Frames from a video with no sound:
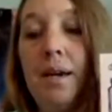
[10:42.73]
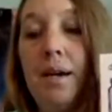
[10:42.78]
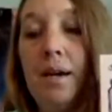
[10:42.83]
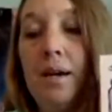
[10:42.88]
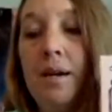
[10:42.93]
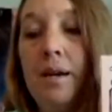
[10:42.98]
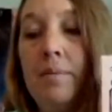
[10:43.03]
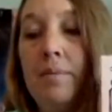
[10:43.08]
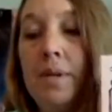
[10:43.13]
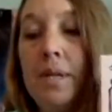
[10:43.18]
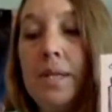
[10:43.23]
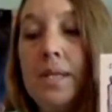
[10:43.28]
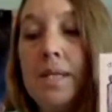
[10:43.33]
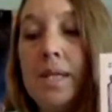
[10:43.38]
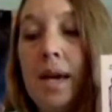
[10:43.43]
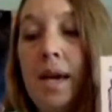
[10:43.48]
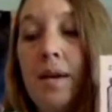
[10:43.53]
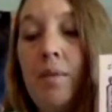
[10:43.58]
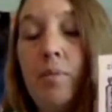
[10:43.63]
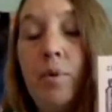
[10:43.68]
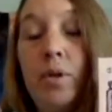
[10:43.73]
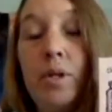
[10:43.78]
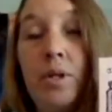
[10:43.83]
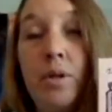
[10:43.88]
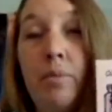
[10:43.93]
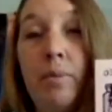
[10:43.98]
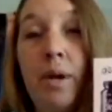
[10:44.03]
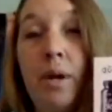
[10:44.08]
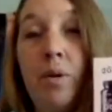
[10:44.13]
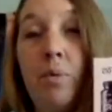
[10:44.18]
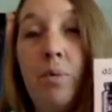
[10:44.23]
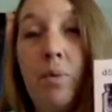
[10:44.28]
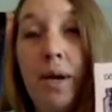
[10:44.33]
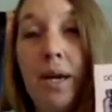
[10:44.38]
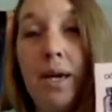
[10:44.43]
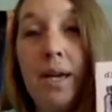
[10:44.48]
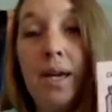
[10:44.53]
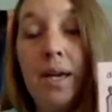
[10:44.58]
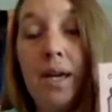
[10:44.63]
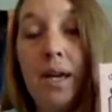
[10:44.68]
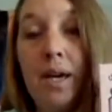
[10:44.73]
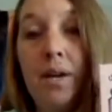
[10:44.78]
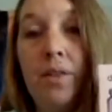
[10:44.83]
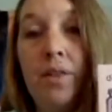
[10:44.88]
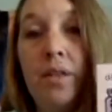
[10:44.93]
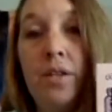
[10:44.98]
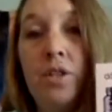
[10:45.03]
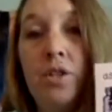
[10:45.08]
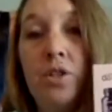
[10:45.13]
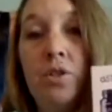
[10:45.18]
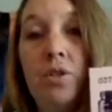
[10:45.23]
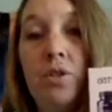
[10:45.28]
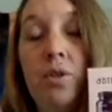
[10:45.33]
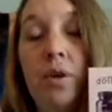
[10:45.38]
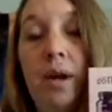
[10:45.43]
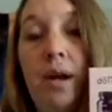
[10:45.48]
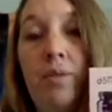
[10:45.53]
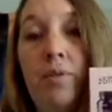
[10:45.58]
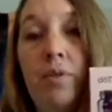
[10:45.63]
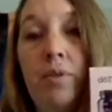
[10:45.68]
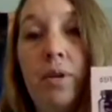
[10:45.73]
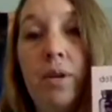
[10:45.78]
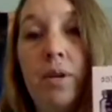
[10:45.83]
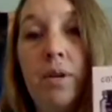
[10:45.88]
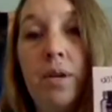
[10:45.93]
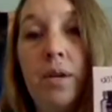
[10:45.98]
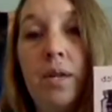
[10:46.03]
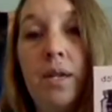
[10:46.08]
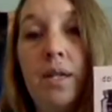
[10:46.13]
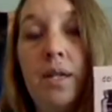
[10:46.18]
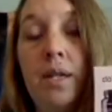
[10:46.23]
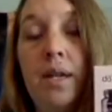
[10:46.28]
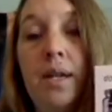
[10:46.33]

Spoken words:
It's that important no matter what kind of health issue you have going on.